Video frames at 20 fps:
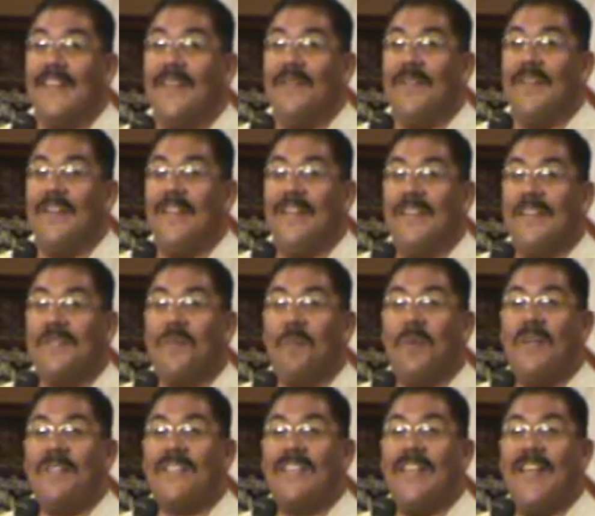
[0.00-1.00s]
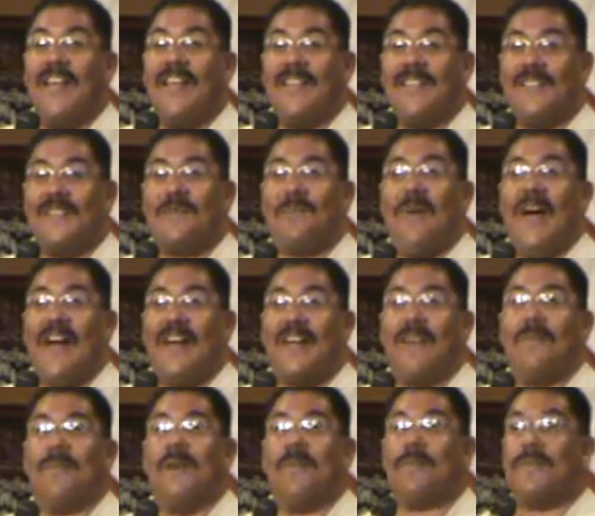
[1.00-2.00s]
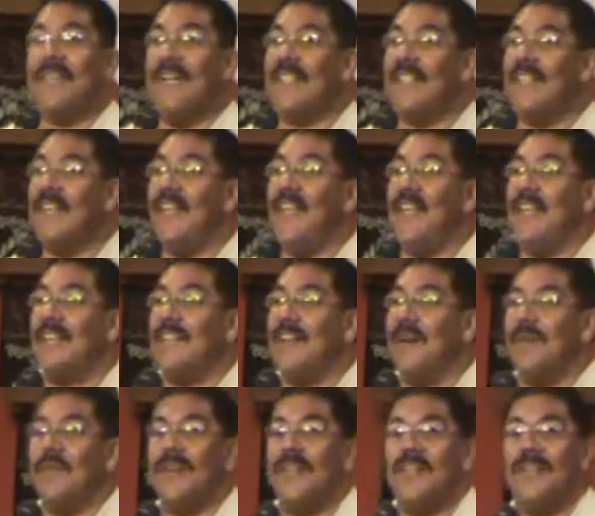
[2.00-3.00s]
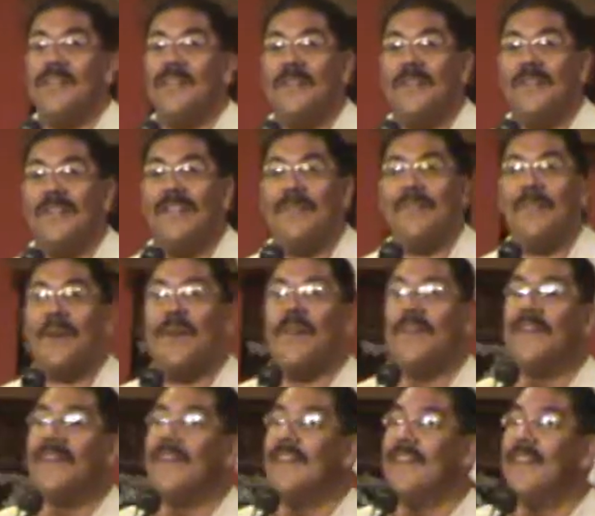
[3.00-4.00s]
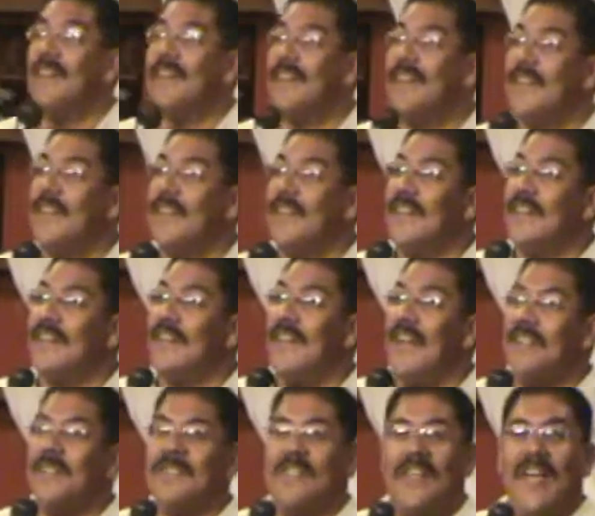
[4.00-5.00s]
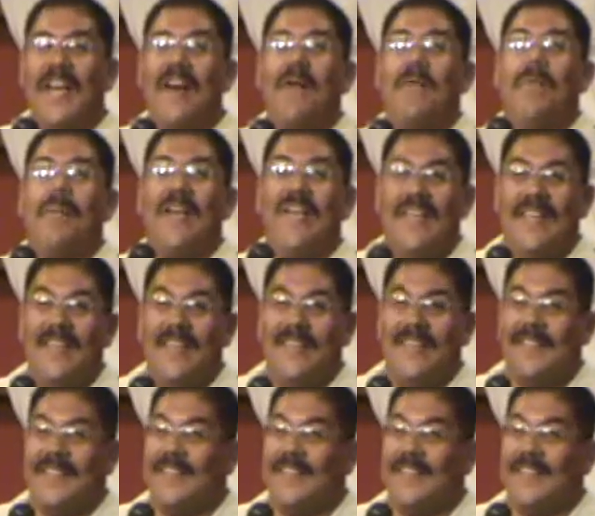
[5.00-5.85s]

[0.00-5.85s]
And this person had to smack him upside the head and tell him, what are you doing, bro? That's jailbait.